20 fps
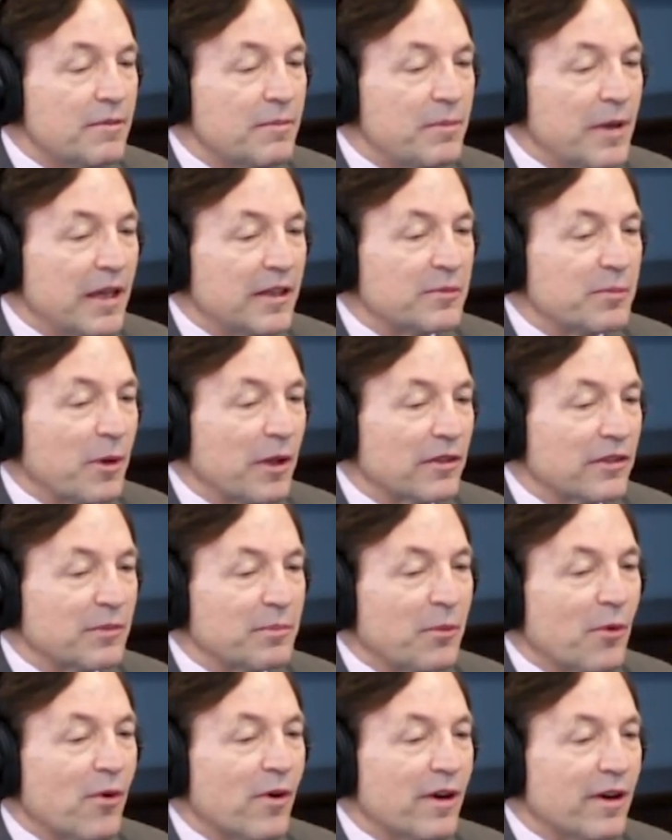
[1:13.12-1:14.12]
baseball
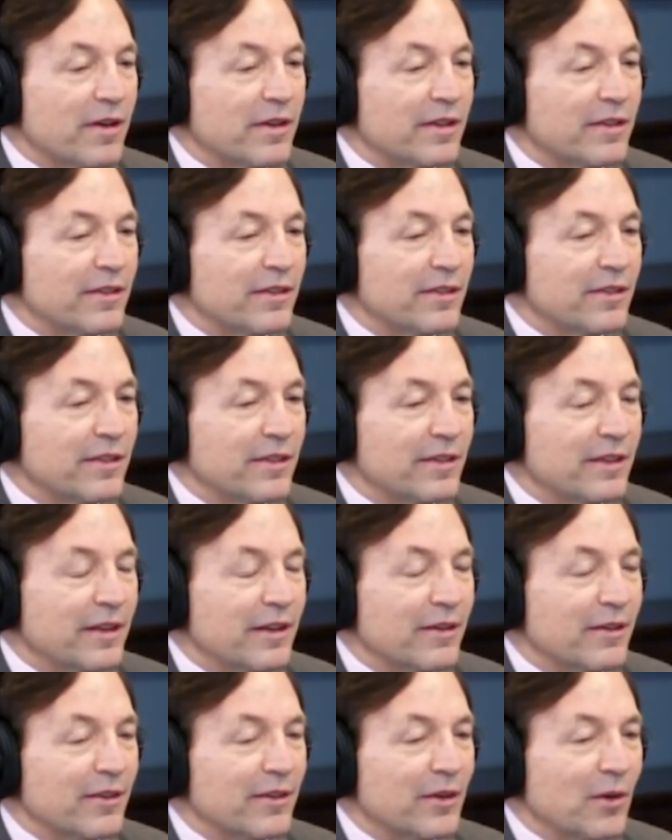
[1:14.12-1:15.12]
sport is you
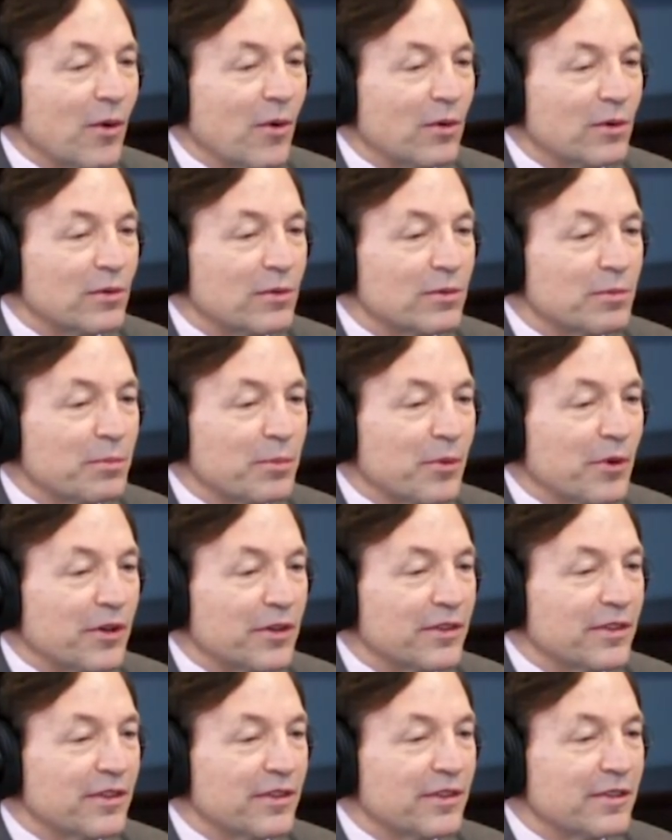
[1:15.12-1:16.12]
know the old
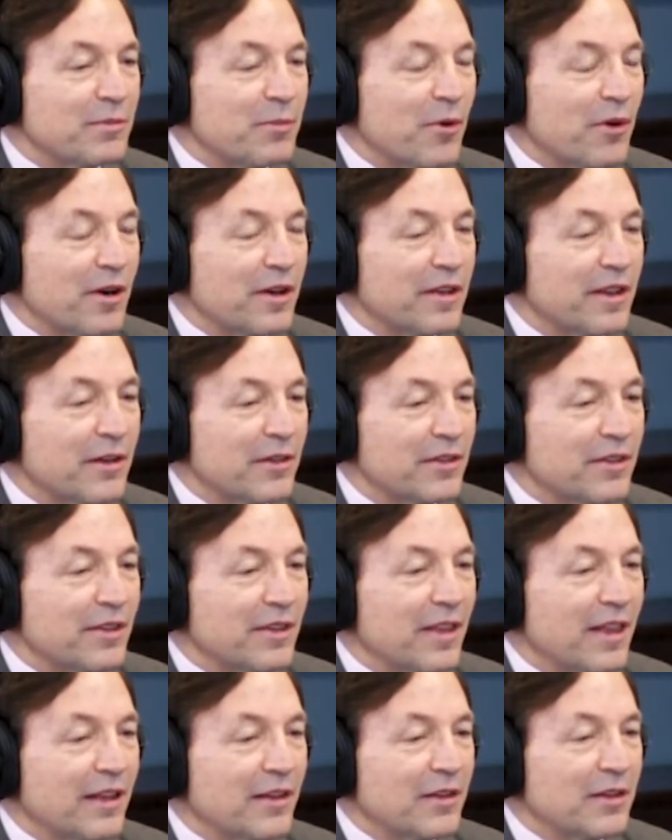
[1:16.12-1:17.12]
person's sport that's
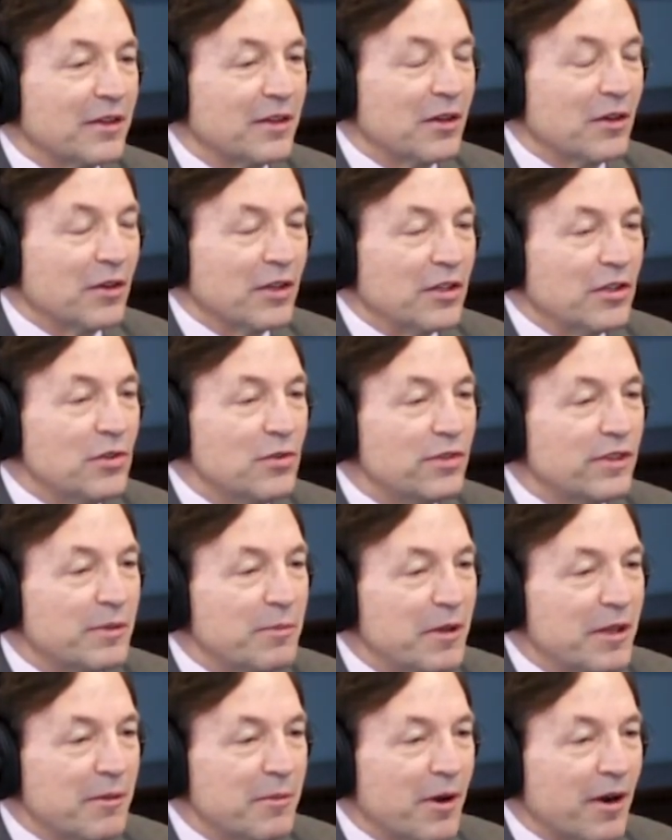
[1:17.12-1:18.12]
that you know used to
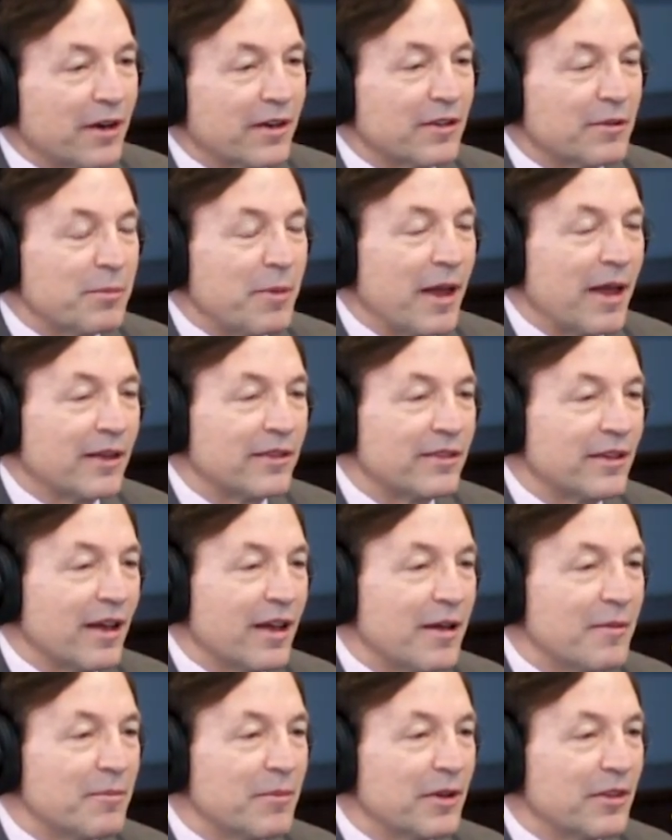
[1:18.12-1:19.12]
be america's
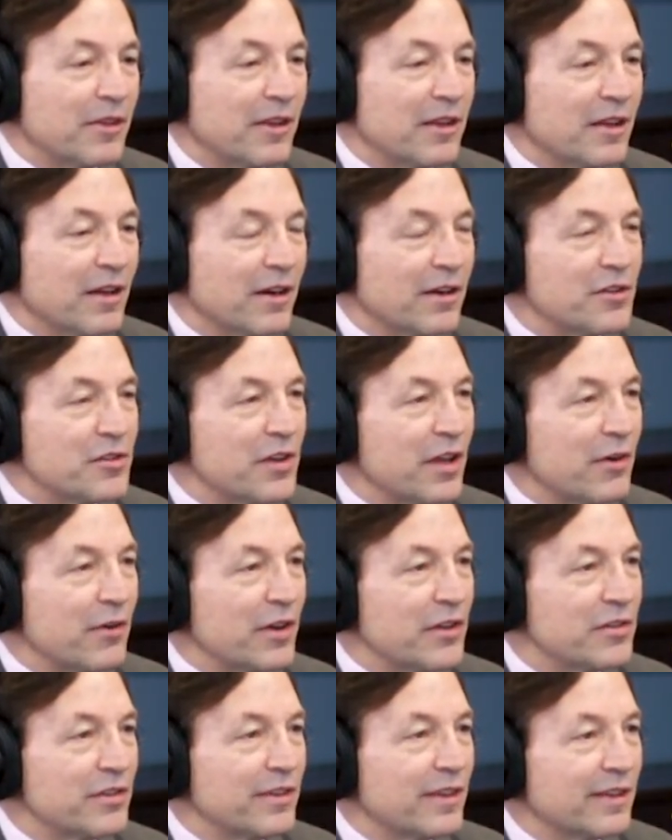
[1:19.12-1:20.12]
pastime but the younger
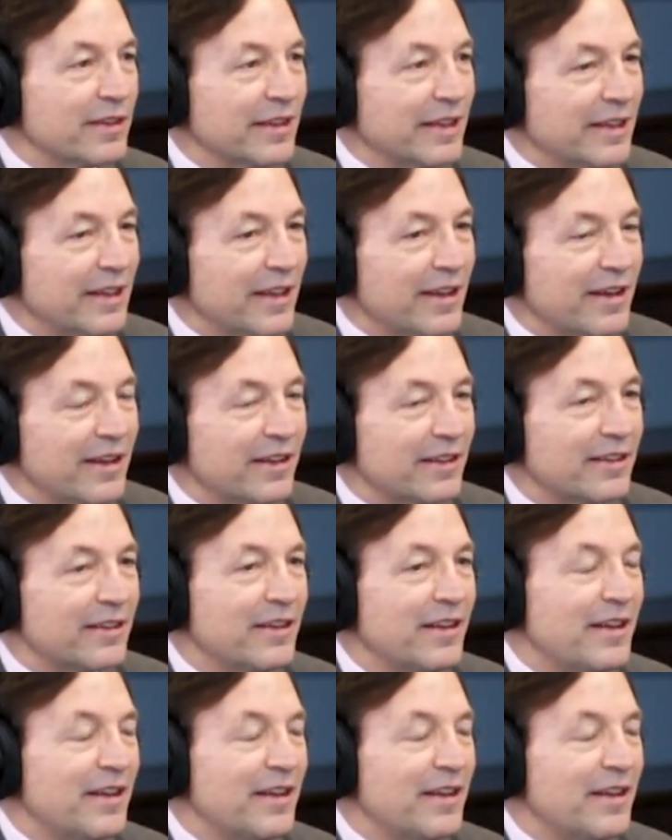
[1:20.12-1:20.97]
generation doesn't get it